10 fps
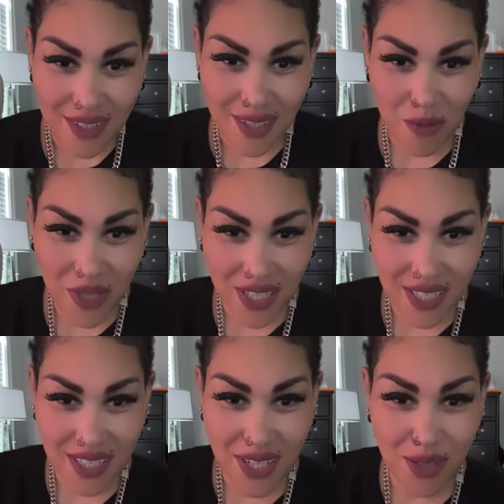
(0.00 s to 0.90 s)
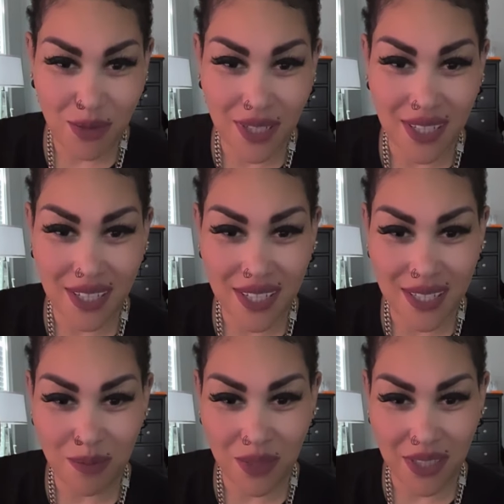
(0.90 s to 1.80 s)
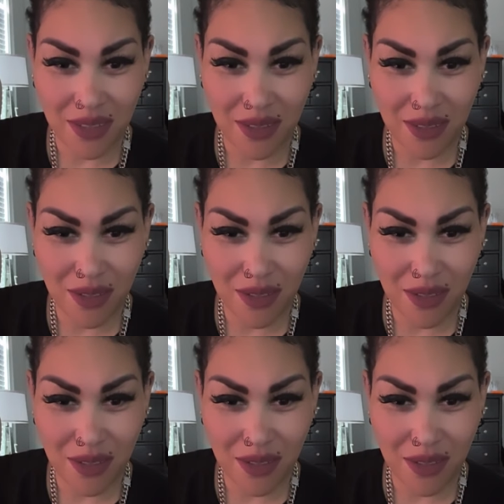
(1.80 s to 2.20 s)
So we can send you a husband.